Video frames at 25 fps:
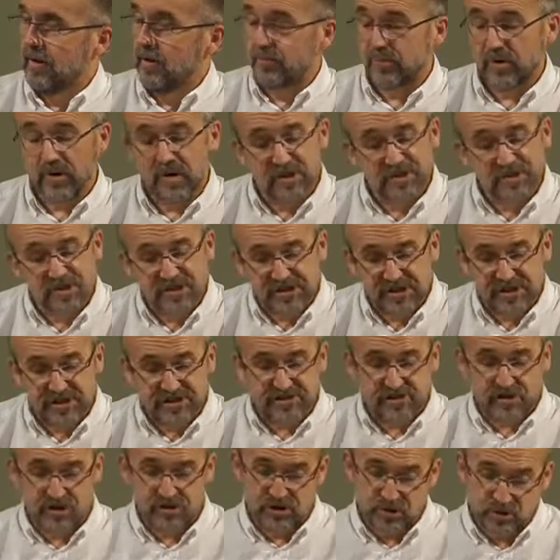And brothers and
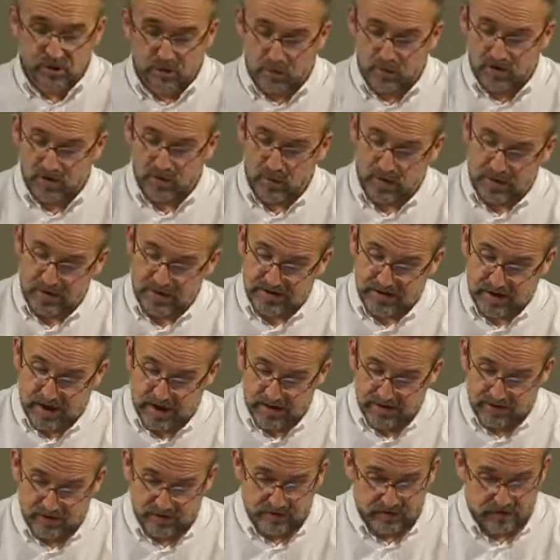sisters, you know as well as
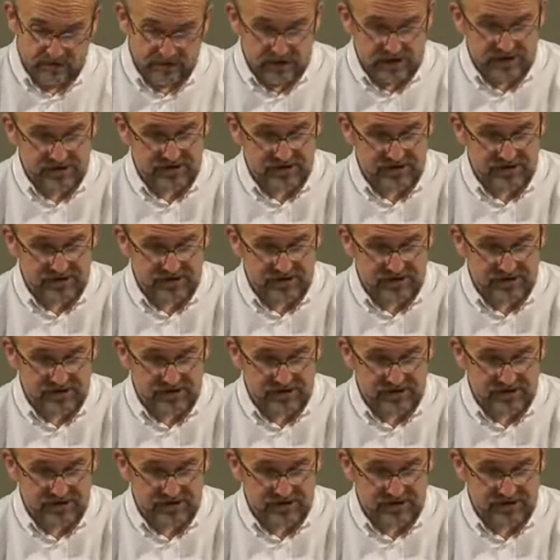I do that